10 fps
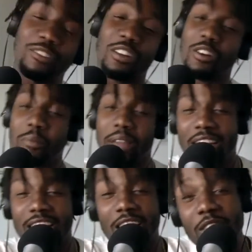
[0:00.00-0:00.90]
know, man.
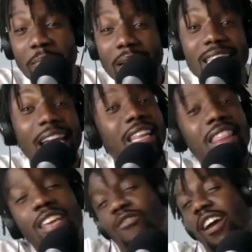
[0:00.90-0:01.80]
Nothing means
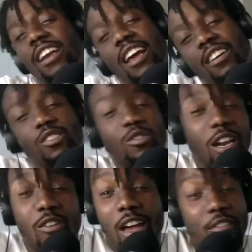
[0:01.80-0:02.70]
anything right now, dude. I don't
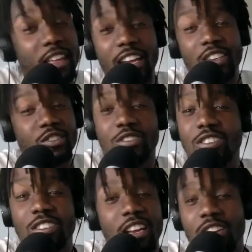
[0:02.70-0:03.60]
have the answers.
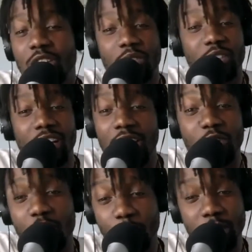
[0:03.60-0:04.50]
I don't. I don't know
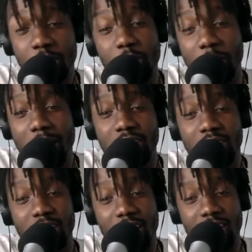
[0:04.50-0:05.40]
if we should wear a mask or not.